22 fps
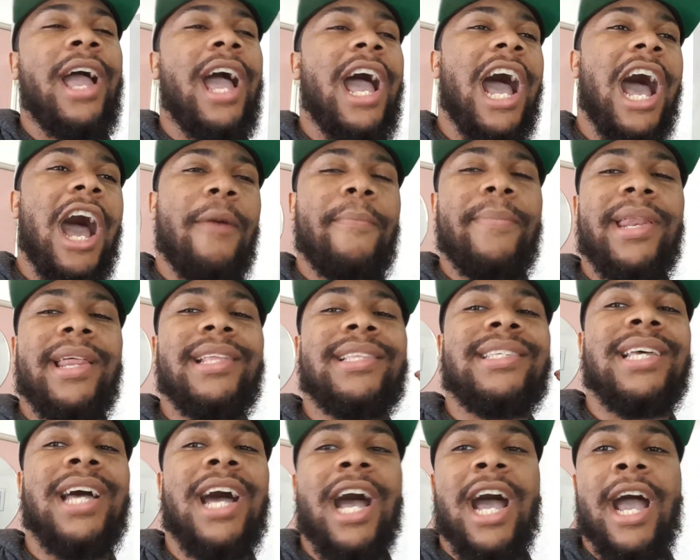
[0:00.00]
how many
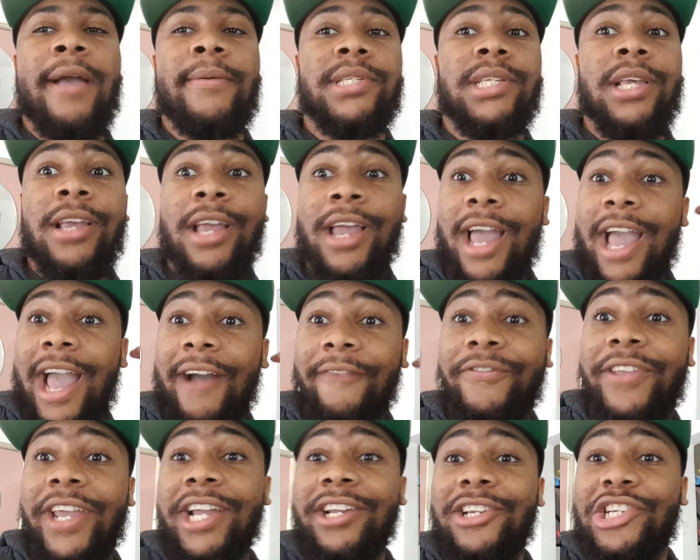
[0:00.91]
times
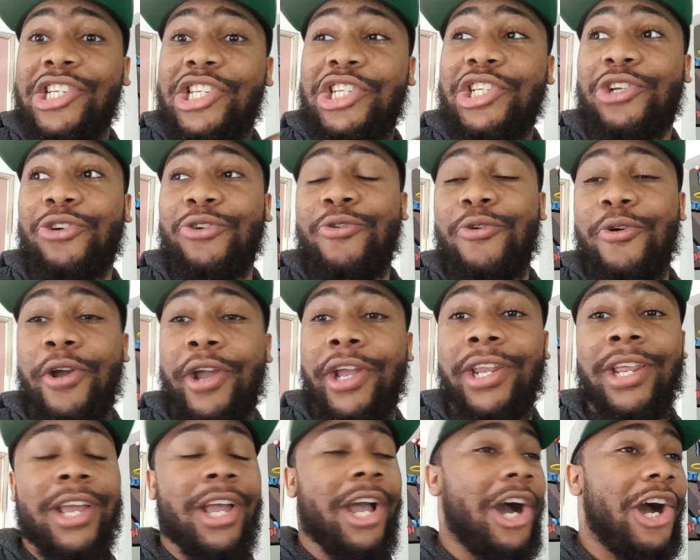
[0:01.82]
have they
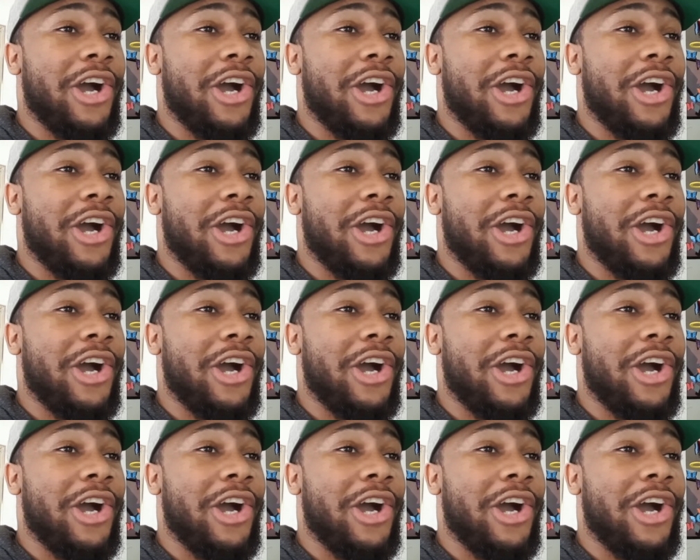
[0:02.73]
destroyed